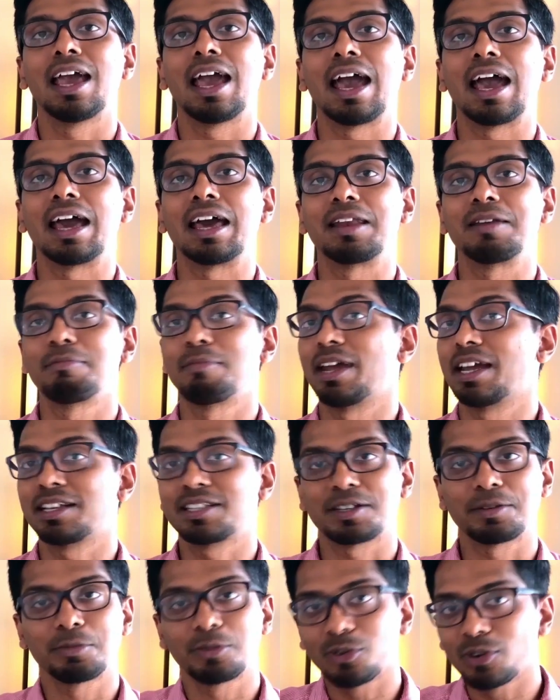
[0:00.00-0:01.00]
and make
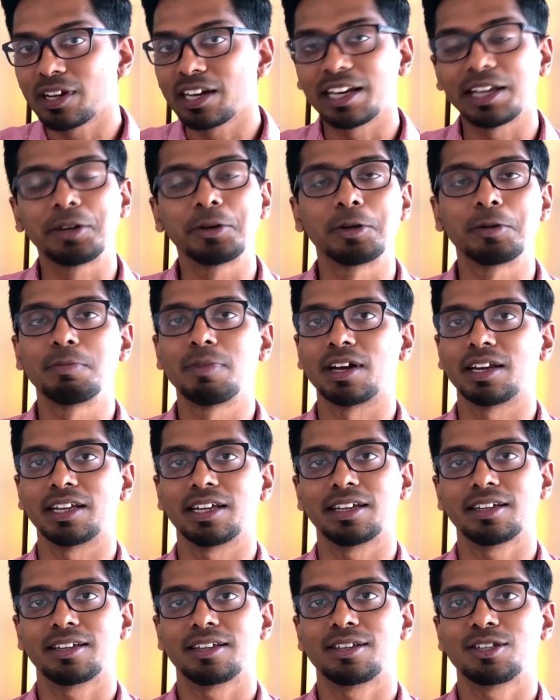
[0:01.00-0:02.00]
some really good money.
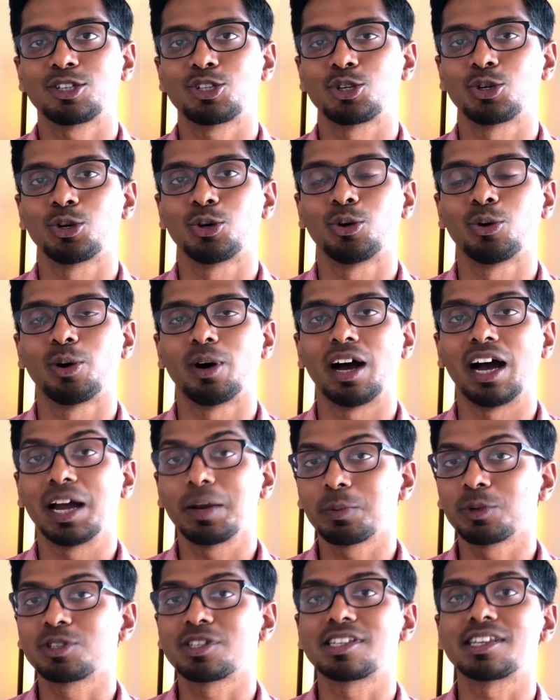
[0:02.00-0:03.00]
So I
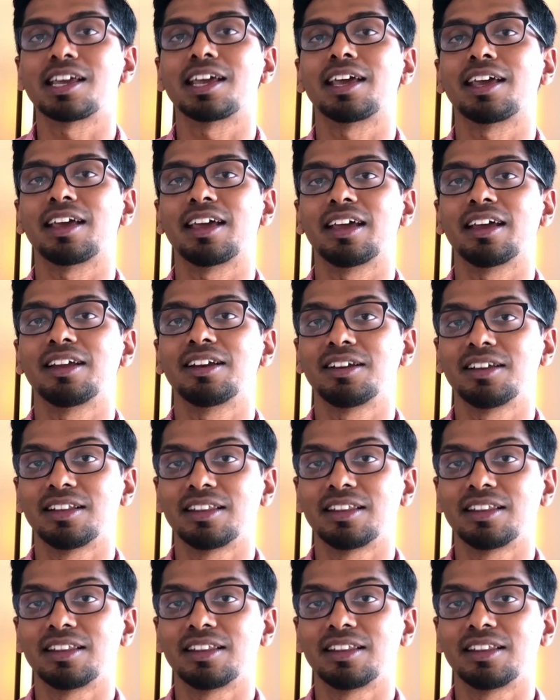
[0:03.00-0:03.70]
would say